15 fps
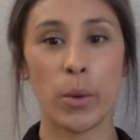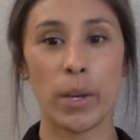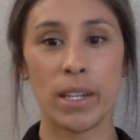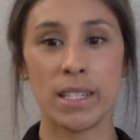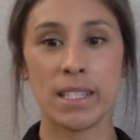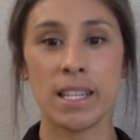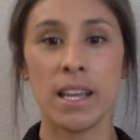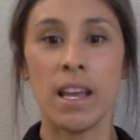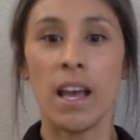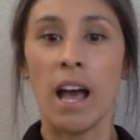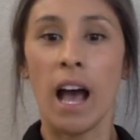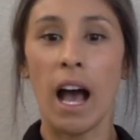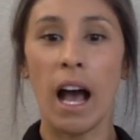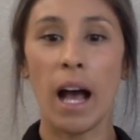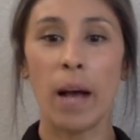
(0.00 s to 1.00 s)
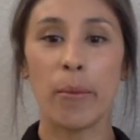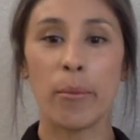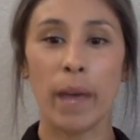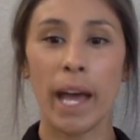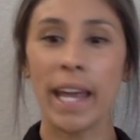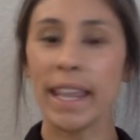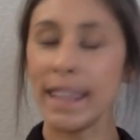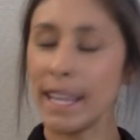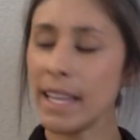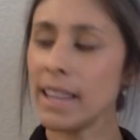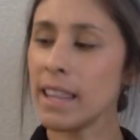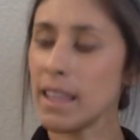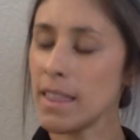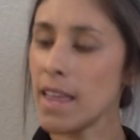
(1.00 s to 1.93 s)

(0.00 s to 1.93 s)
And I think